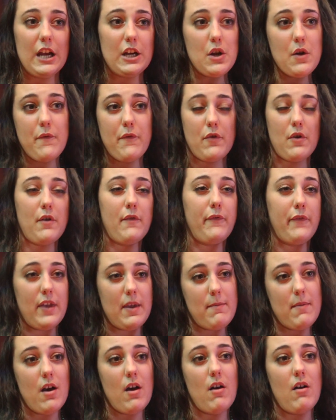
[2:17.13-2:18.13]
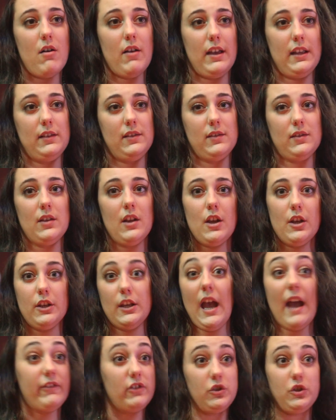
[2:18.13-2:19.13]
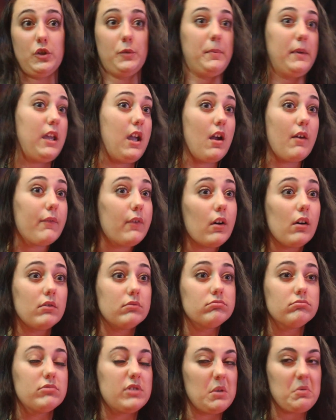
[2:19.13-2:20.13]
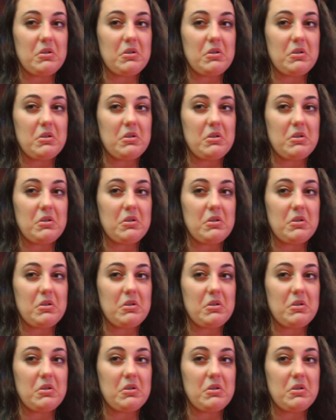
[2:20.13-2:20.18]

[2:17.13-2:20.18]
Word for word: I know for a female, it's you have to just be careful.